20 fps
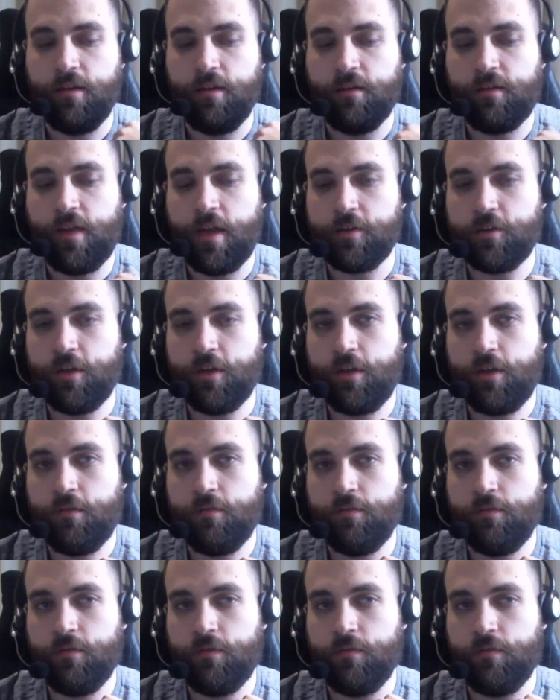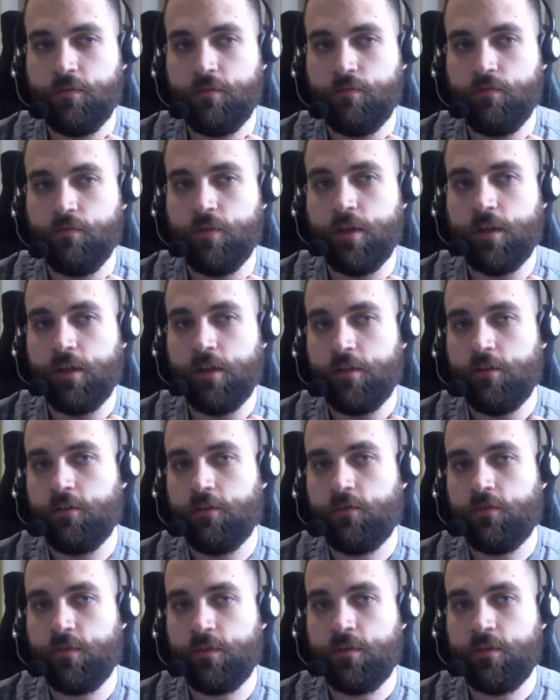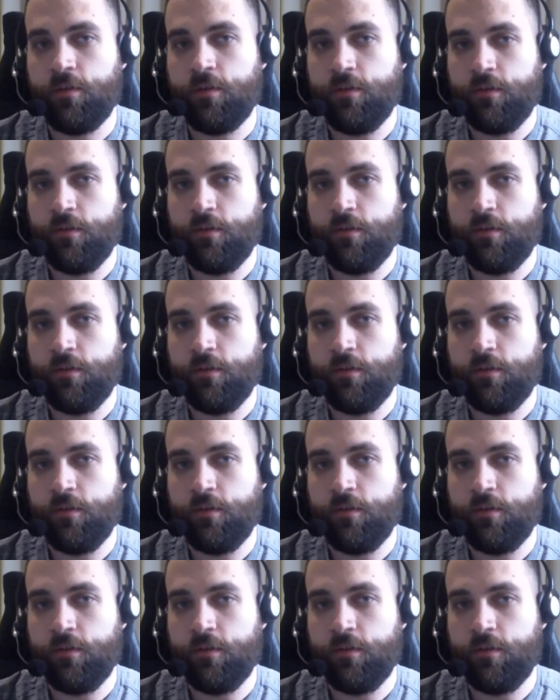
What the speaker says: It's actually really useful.